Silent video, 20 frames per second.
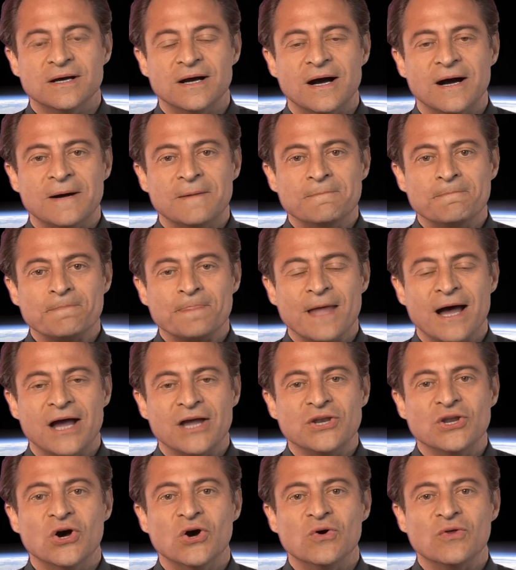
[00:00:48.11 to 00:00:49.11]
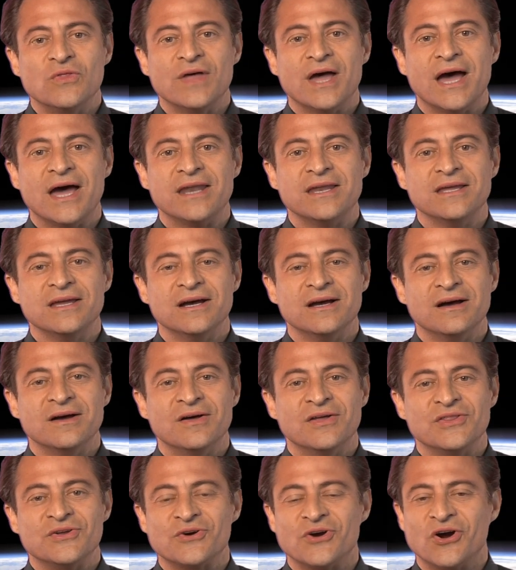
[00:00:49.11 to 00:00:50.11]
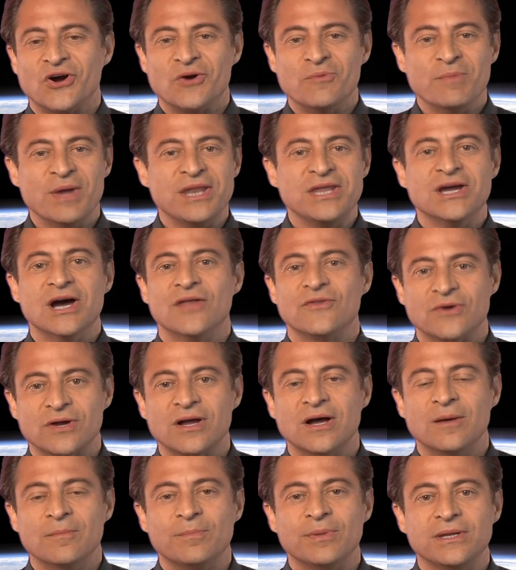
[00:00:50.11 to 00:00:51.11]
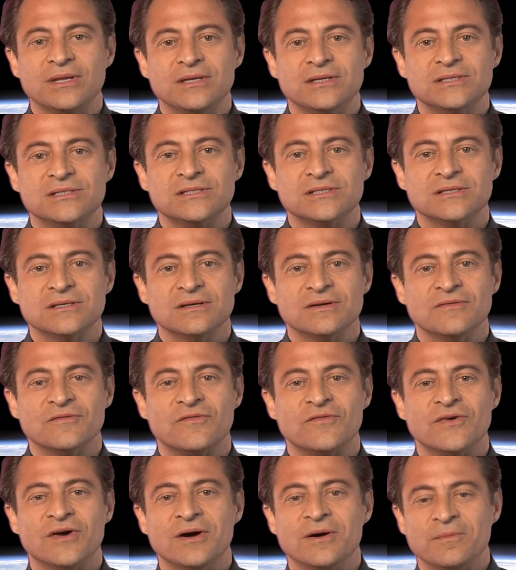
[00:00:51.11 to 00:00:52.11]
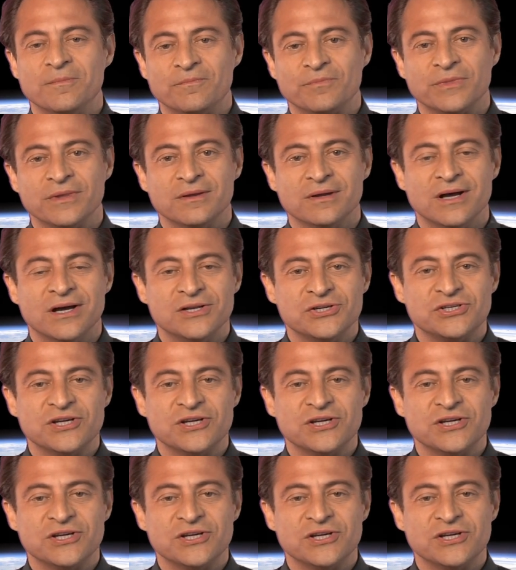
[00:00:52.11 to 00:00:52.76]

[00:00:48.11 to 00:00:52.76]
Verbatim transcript: Um, I know that uh, there are many other companies from uh,